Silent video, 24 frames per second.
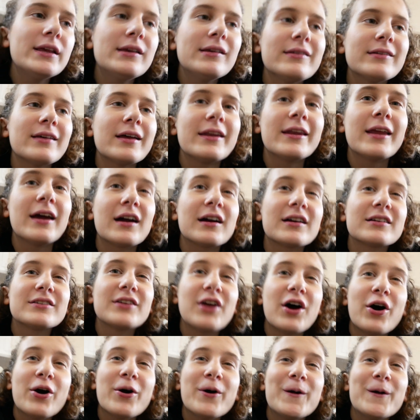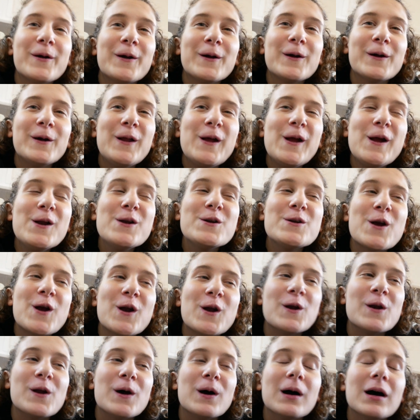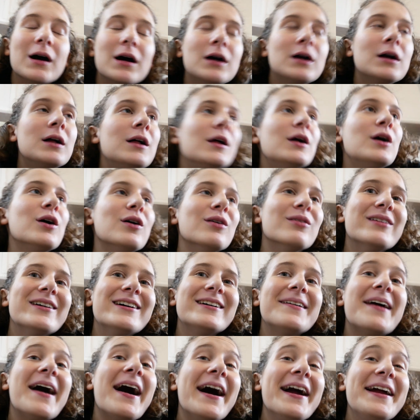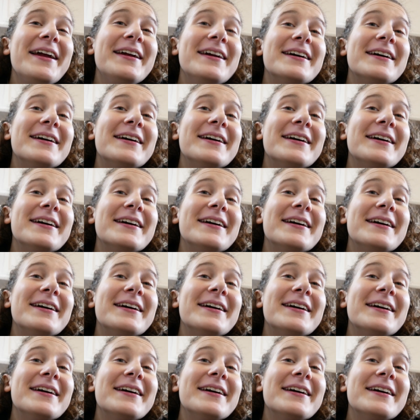is next on the agenda? Well, I